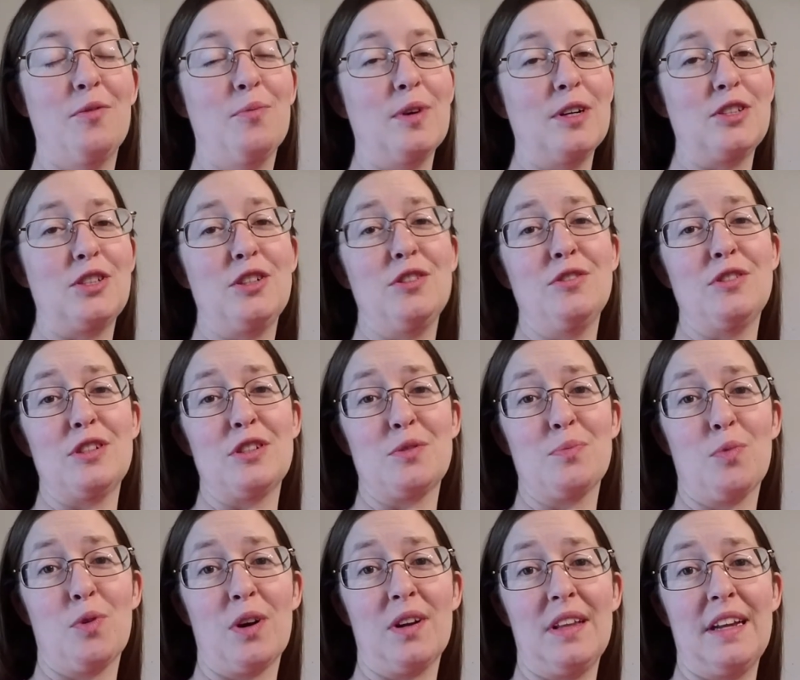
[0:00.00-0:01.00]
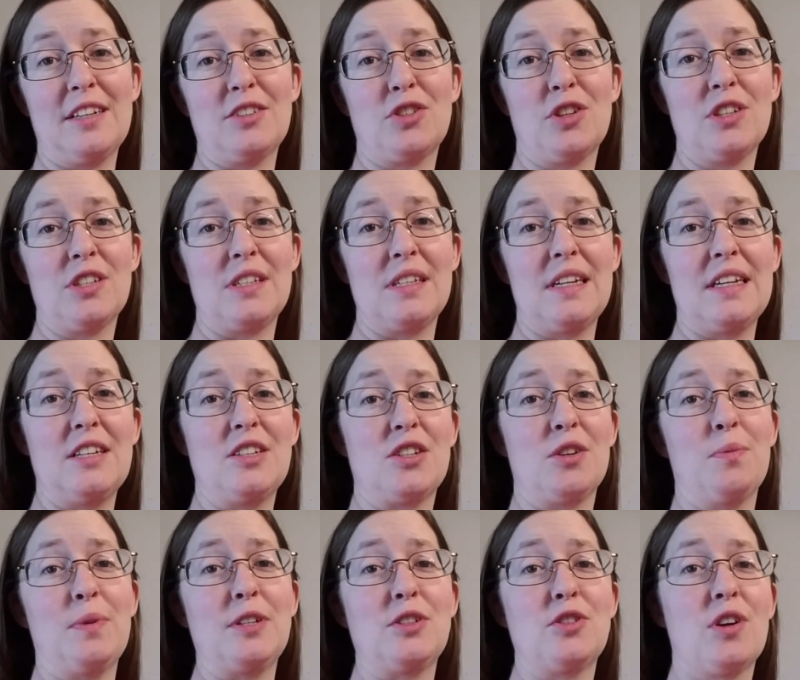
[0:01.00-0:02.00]
which uses more electricity, so
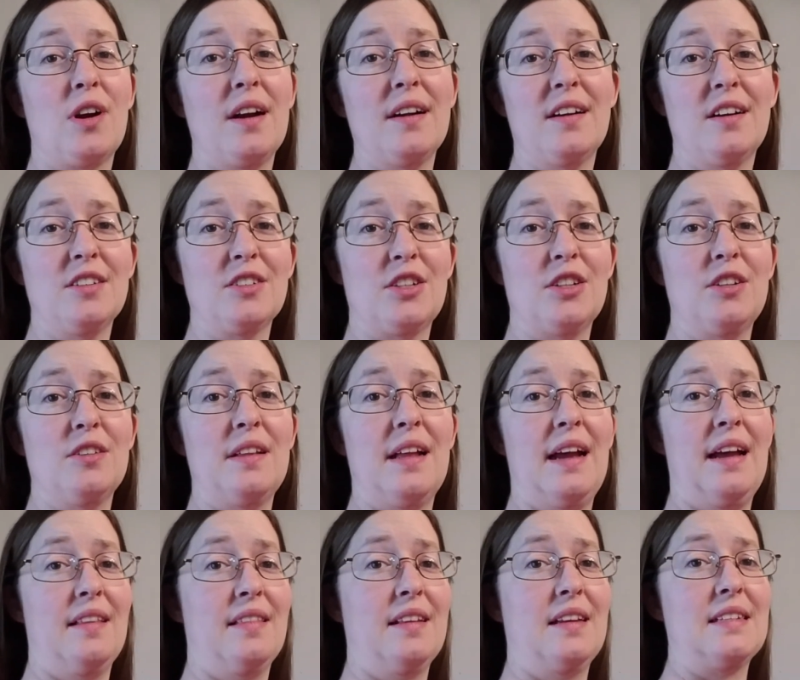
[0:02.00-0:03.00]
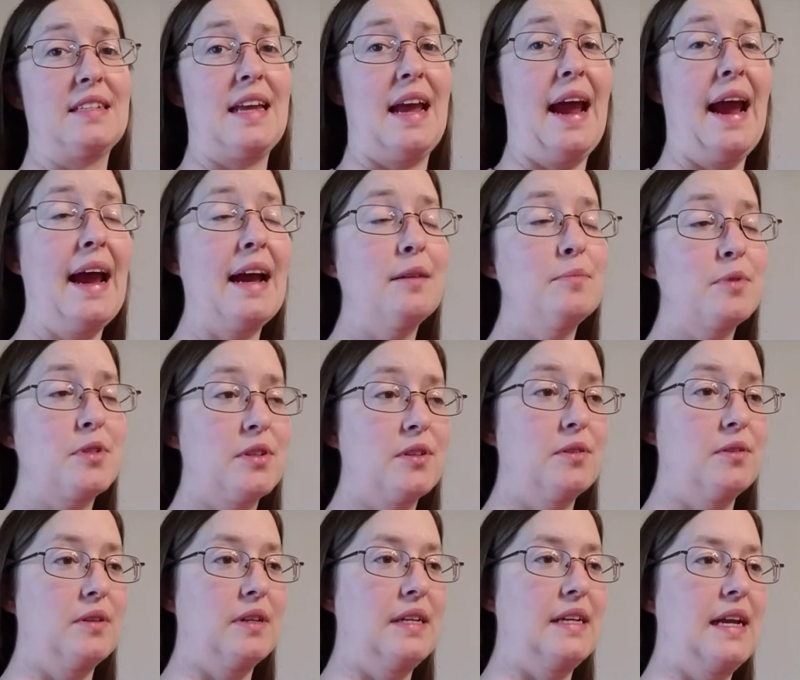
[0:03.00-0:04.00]
we try not to do that unless
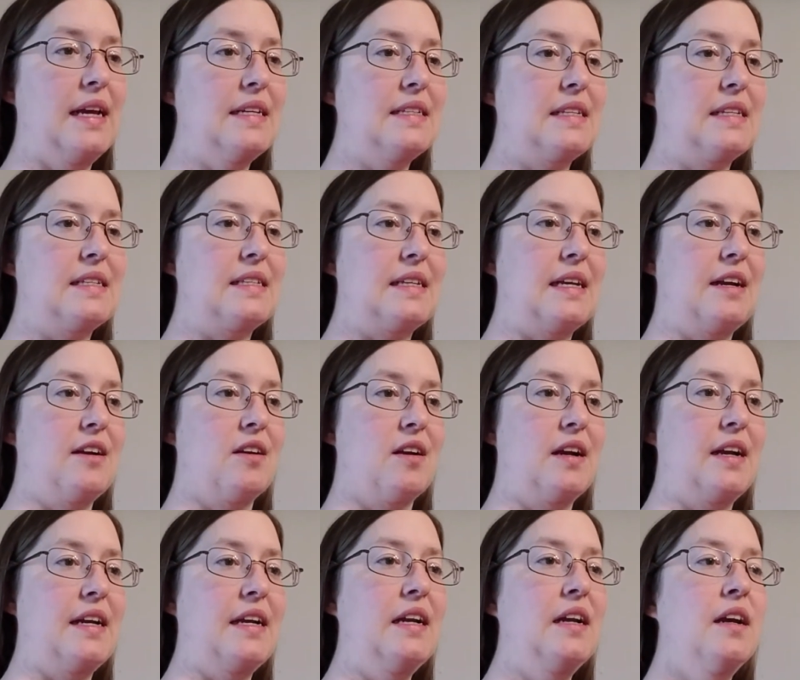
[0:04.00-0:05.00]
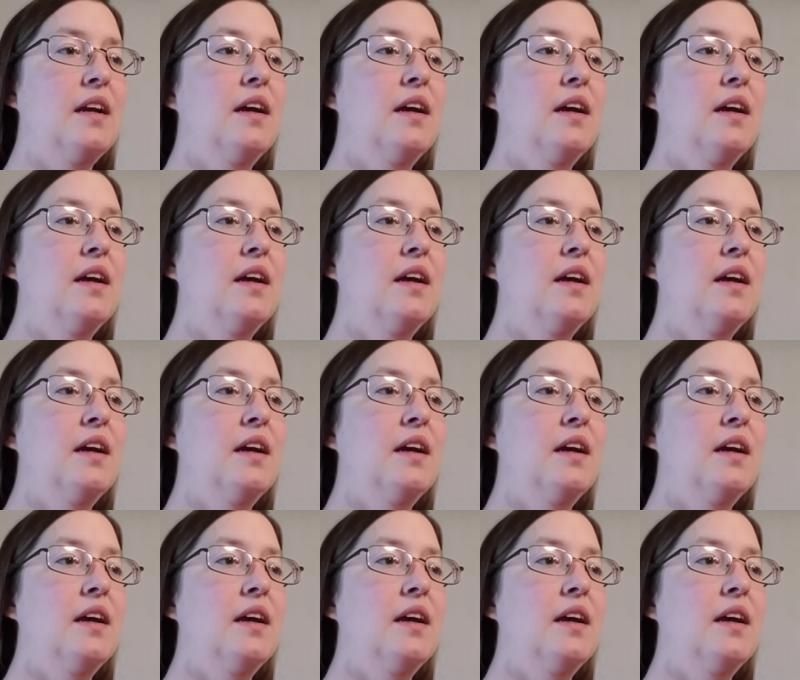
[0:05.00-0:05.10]
absolutely necessary.